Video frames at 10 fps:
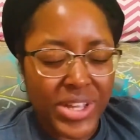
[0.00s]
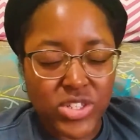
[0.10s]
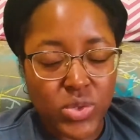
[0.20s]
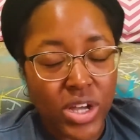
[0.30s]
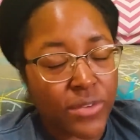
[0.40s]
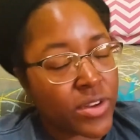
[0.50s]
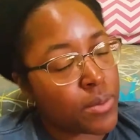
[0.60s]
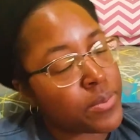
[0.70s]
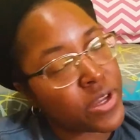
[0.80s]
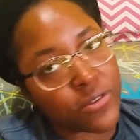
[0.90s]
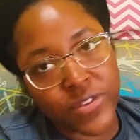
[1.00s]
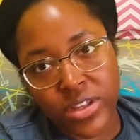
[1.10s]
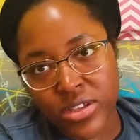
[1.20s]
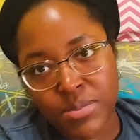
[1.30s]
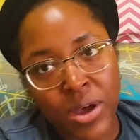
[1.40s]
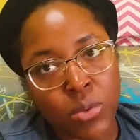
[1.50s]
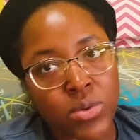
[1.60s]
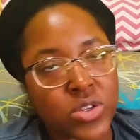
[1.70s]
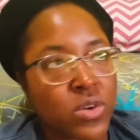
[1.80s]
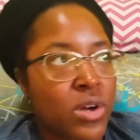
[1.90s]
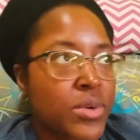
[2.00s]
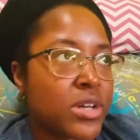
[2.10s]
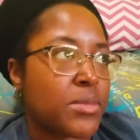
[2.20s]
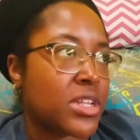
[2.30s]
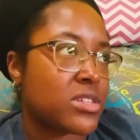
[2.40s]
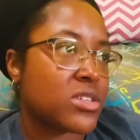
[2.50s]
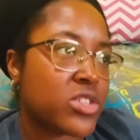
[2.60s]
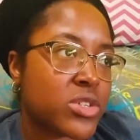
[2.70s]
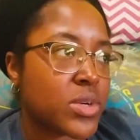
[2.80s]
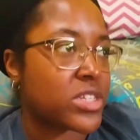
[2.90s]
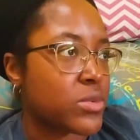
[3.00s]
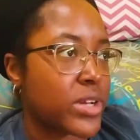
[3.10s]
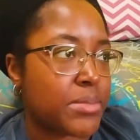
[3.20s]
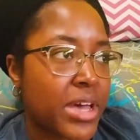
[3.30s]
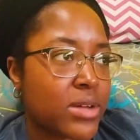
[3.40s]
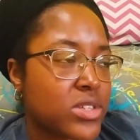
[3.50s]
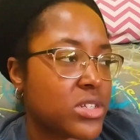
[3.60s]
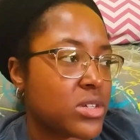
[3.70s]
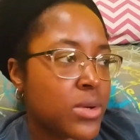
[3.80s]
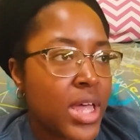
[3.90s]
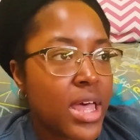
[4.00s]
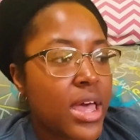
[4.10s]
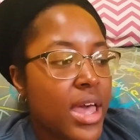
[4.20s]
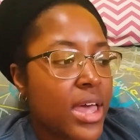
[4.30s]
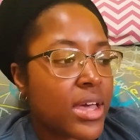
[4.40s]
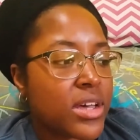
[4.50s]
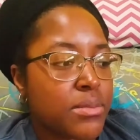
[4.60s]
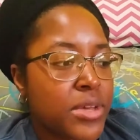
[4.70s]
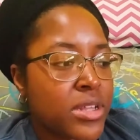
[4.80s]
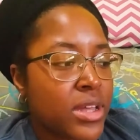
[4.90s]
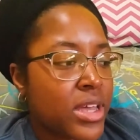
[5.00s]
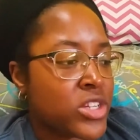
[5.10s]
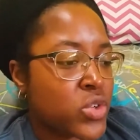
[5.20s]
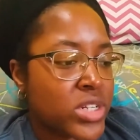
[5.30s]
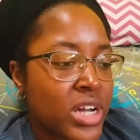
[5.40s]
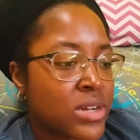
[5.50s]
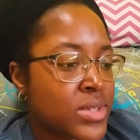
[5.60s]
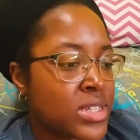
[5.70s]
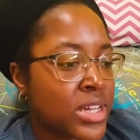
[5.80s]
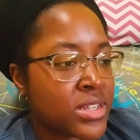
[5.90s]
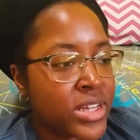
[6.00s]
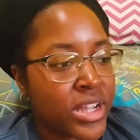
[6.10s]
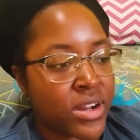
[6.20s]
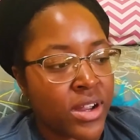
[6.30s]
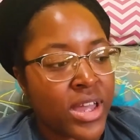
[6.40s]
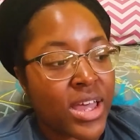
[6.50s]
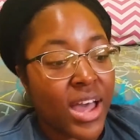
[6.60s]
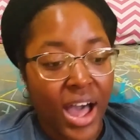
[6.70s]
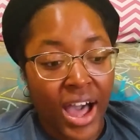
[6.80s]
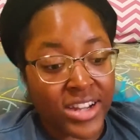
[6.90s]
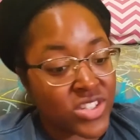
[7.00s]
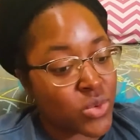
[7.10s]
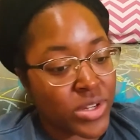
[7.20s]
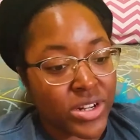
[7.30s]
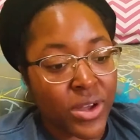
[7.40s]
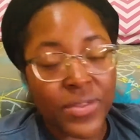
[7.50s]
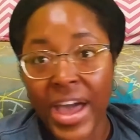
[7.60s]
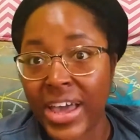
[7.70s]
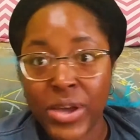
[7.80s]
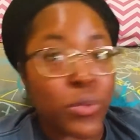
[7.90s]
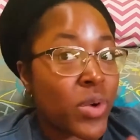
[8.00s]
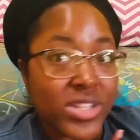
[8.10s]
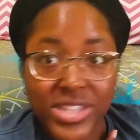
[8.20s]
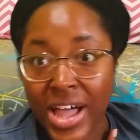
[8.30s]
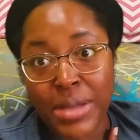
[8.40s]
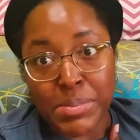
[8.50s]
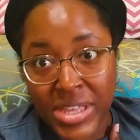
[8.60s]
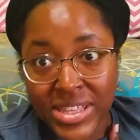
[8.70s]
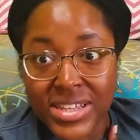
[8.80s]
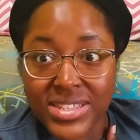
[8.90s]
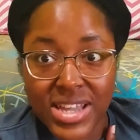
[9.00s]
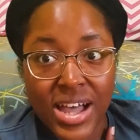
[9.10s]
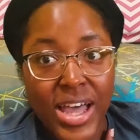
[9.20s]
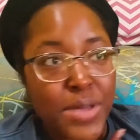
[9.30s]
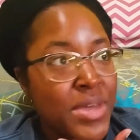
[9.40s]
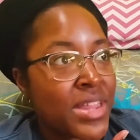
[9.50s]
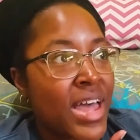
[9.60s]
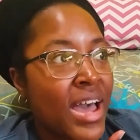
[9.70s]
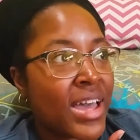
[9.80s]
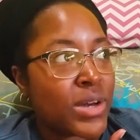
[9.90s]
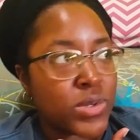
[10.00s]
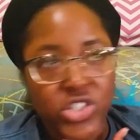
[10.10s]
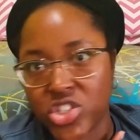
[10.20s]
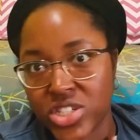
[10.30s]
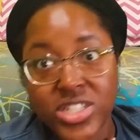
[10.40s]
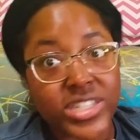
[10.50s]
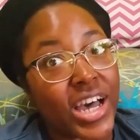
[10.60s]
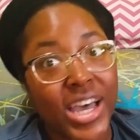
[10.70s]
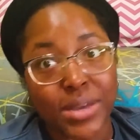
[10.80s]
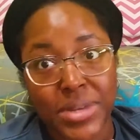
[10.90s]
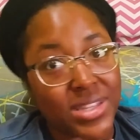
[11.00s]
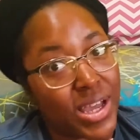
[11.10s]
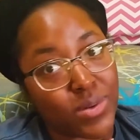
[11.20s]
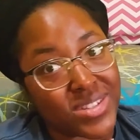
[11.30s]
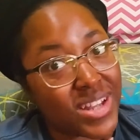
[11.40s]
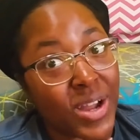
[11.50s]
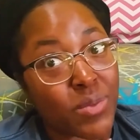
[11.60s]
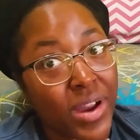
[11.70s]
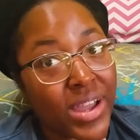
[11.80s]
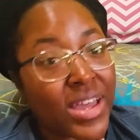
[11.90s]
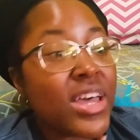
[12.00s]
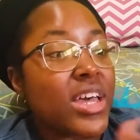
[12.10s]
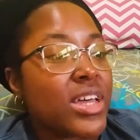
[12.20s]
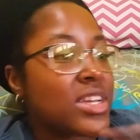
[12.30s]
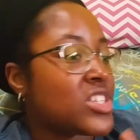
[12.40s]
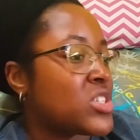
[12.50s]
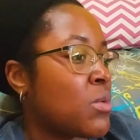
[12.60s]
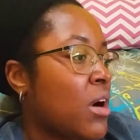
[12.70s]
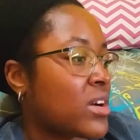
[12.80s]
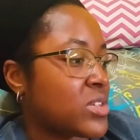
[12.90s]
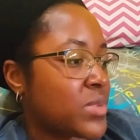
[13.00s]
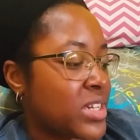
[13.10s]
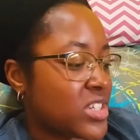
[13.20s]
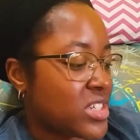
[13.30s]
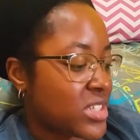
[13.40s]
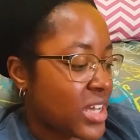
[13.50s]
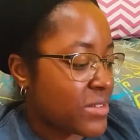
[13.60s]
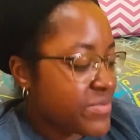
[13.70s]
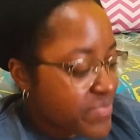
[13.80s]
to cover up your feelings about what was going on with Camilla. So she was a rebound to you. And Camilla and Jordana was like, look here, I just want to know that it was not me this time and that it was just timing that was not right. And she walked away and she left.